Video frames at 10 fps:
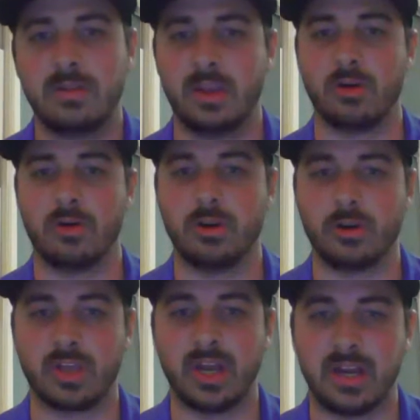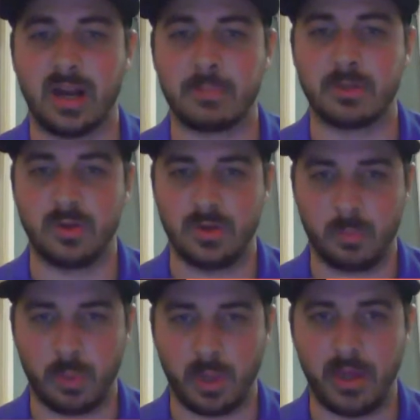that you're getting an opportunity
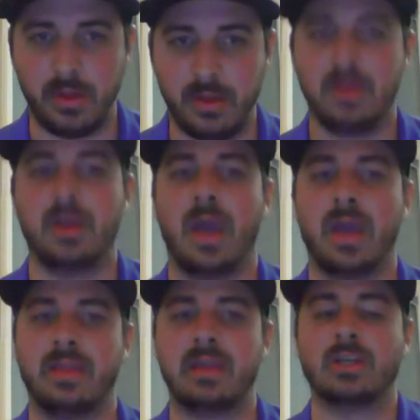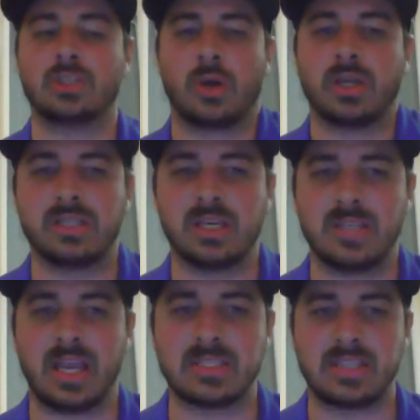to play. And then Detroit
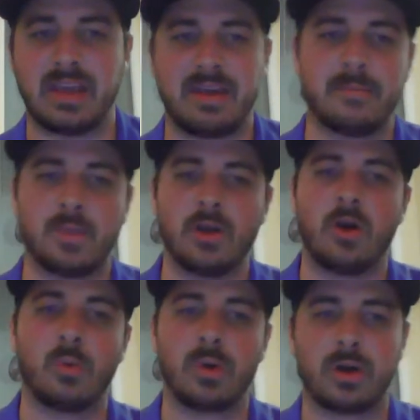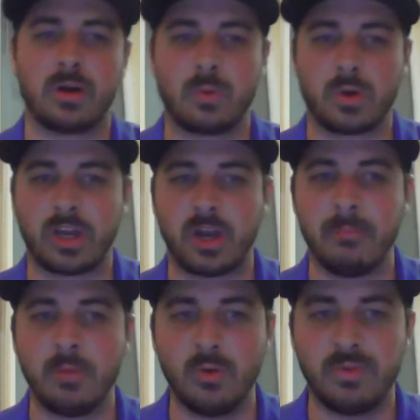says, "Hey Sam, we're gonna
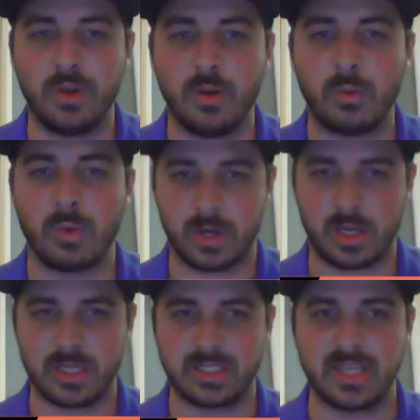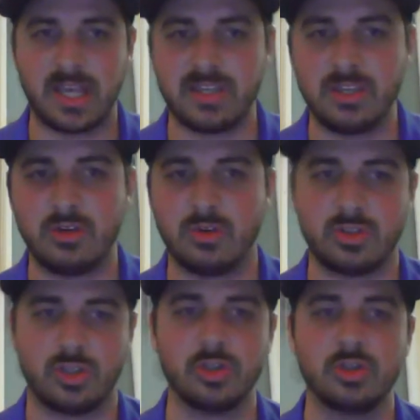move you. We're gonna send you
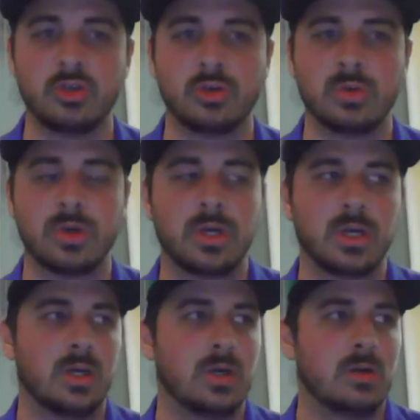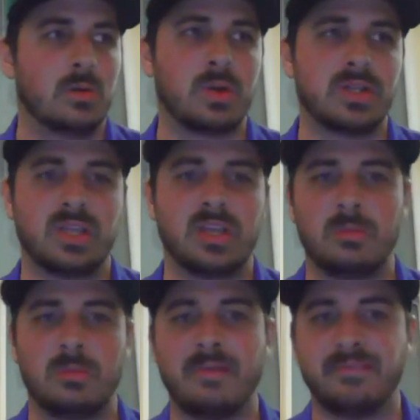to
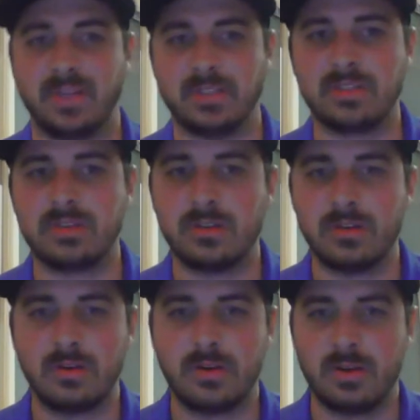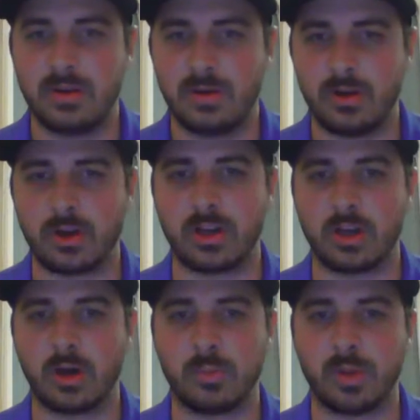Memphis. You're gonna
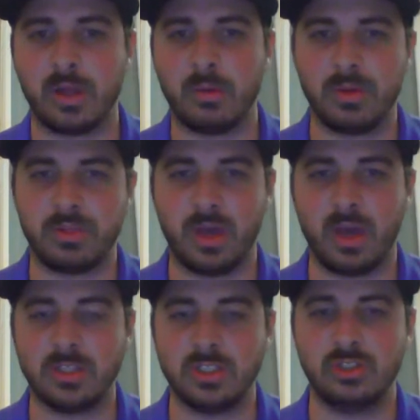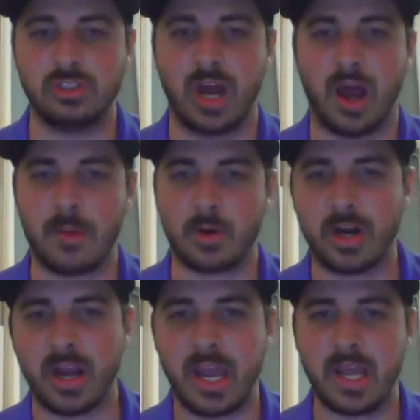go play with Ja
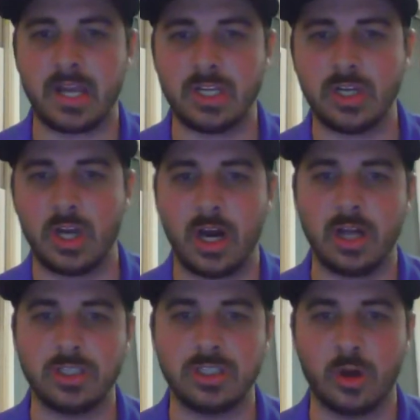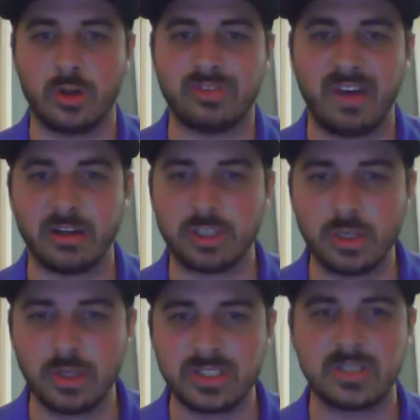Morant and Jonas
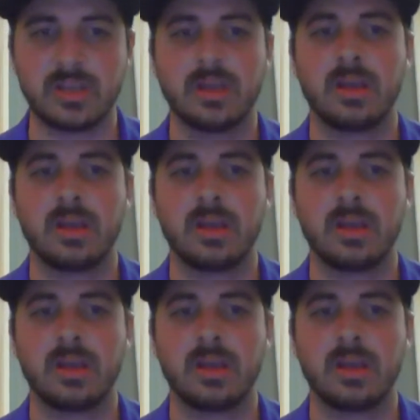Valanciunas.